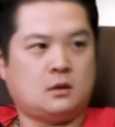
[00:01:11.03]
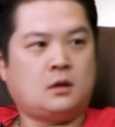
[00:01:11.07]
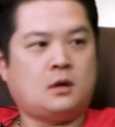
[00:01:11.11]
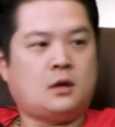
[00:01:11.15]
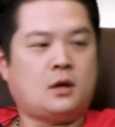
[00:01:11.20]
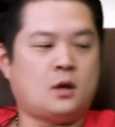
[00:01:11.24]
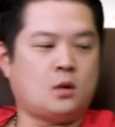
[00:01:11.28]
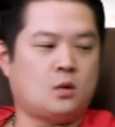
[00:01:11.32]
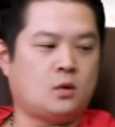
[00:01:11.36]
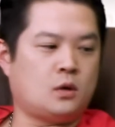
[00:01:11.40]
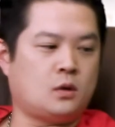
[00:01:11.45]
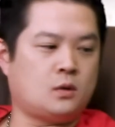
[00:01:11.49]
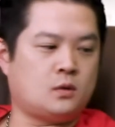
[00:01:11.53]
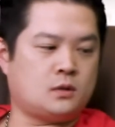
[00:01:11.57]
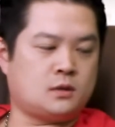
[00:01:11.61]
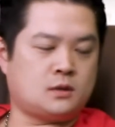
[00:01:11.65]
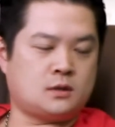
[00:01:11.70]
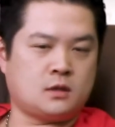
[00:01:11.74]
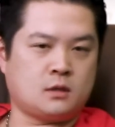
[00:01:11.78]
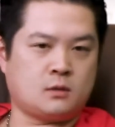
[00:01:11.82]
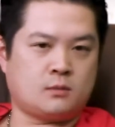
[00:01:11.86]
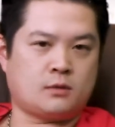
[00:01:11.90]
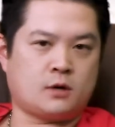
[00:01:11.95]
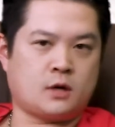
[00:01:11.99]
It was in
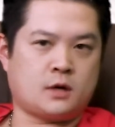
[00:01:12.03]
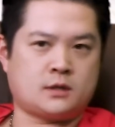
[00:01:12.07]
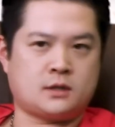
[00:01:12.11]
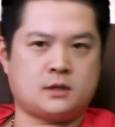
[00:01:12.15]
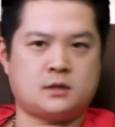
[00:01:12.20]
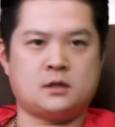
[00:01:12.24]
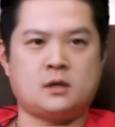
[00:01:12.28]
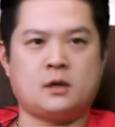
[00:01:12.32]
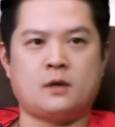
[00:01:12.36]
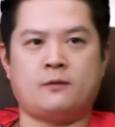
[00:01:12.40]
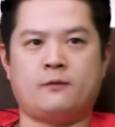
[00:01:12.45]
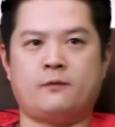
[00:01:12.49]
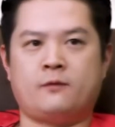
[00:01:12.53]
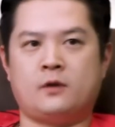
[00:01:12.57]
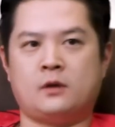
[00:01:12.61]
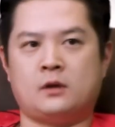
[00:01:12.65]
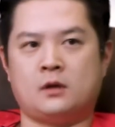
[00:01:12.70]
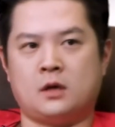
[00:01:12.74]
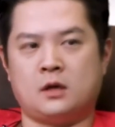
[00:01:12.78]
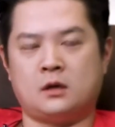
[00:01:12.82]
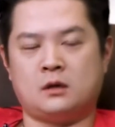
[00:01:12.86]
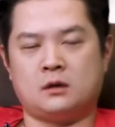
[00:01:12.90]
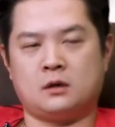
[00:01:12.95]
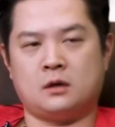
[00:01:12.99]
the process, and I feel
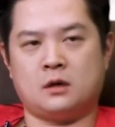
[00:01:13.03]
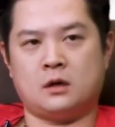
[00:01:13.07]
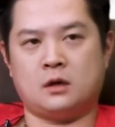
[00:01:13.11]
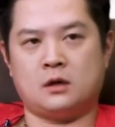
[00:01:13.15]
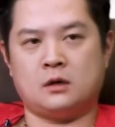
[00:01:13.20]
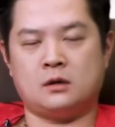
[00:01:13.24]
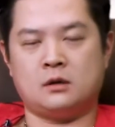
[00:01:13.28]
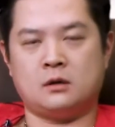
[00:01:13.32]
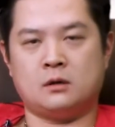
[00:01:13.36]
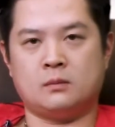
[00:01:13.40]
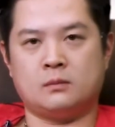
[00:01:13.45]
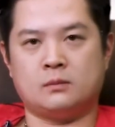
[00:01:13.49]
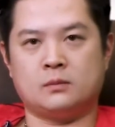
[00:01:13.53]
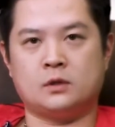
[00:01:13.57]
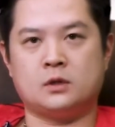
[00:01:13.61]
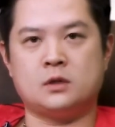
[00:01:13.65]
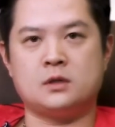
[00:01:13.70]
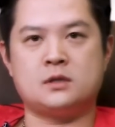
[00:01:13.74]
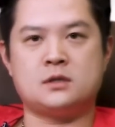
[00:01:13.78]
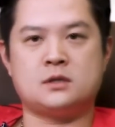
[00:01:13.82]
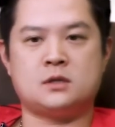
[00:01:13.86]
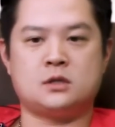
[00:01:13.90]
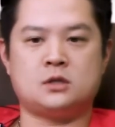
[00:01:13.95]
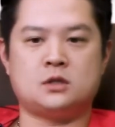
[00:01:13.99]
like good
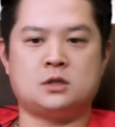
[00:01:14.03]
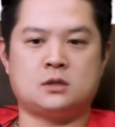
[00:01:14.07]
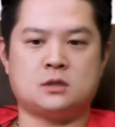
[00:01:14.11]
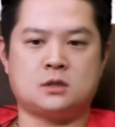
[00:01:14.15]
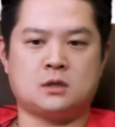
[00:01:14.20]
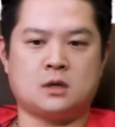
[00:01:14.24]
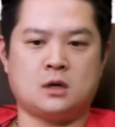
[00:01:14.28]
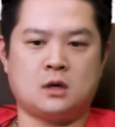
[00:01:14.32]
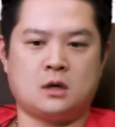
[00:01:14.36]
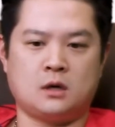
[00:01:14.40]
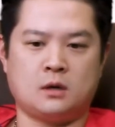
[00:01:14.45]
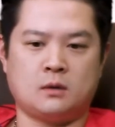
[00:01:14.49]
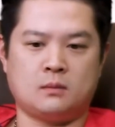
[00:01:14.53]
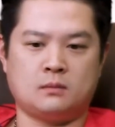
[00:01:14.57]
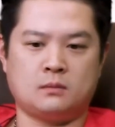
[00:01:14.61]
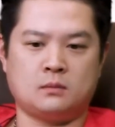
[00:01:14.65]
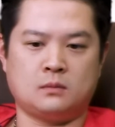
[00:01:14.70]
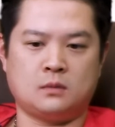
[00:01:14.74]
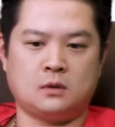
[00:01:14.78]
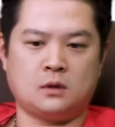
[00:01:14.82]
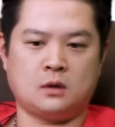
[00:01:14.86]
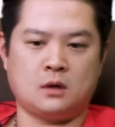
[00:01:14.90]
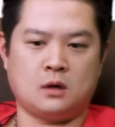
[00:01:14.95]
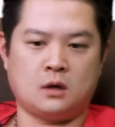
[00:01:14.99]
decisions come
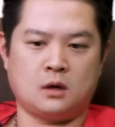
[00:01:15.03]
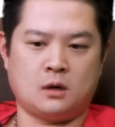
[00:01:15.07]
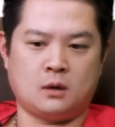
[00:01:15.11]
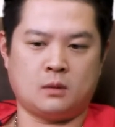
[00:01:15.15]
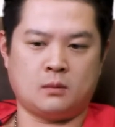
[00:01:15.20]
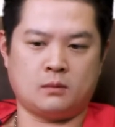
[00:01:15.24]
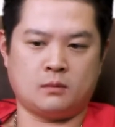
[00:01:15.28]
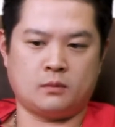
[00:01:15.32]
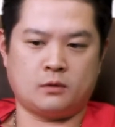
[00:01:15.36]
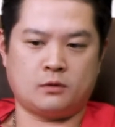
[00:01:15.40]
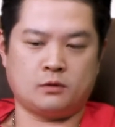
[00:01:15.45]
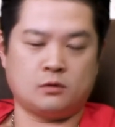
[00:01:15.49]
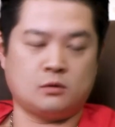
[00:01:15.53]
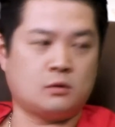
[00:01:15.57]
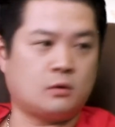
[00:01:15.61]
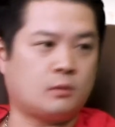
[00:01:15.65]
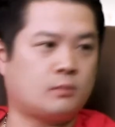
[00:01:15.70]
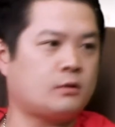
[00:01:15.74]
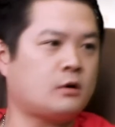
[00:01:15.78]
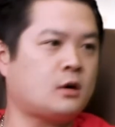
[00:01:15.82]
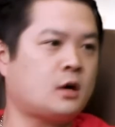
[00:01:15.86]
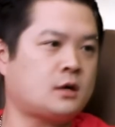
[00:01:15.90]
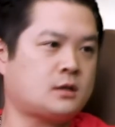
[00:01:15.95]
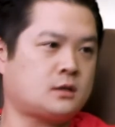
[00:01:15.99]
through a
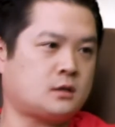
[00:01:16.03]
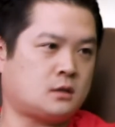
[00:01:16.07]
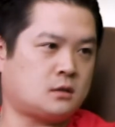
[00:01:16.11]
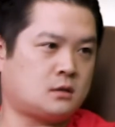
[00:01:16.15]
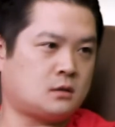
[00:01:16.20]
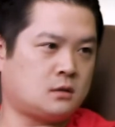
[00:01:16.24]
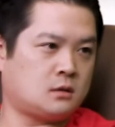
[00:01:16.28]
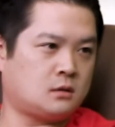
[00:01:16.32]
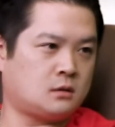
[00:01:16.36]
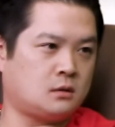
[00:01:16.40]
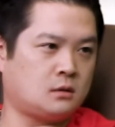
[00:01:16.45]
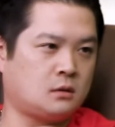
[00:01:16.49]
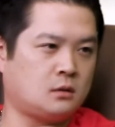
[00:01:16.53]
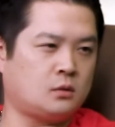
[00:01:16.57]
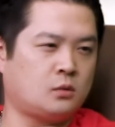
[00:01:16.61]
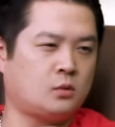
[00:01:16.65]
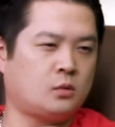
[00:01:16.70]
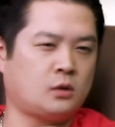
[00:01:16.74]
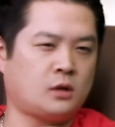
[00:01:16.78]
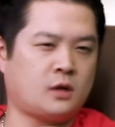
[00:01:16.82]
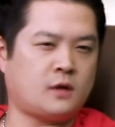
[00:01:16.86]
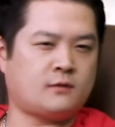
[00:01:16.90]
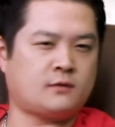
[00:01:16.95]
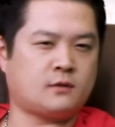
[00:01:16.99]
process, and you
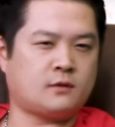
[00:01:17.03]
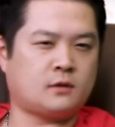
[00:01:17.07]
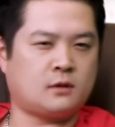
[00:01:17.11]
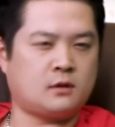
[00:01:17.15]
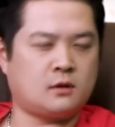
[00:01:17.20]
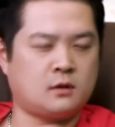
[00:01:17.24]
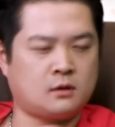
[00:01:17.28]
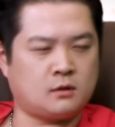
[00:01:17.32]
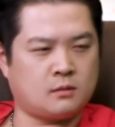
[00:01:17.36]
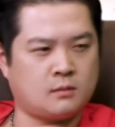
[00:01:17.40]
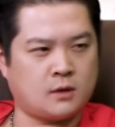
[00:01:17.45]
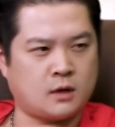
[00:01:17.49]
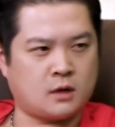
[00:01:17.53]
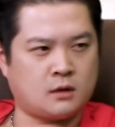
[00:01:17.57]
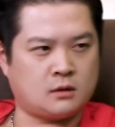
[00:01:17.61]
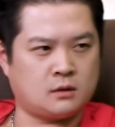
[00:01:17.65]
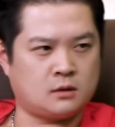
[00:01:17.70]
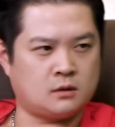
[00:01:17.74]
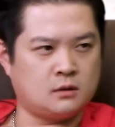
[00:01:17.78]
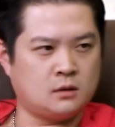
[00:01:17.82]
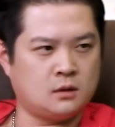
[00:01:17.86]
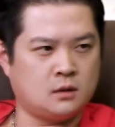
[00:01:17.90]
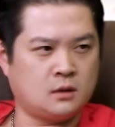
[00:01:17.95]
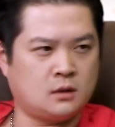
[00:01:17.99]
really have to think about it,
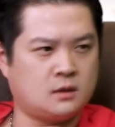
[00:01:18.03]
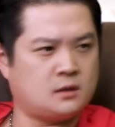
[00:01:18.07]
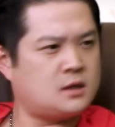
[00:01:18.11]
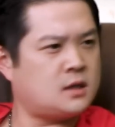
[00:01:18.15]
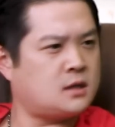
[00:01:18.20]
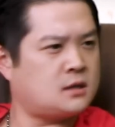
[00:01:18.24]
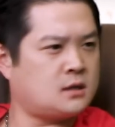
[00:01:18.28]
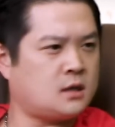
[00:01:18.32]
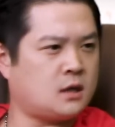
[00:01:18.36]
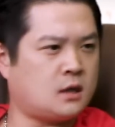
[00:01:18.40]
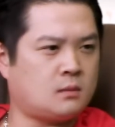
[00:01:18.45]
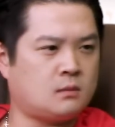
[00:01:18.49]
and it takes time.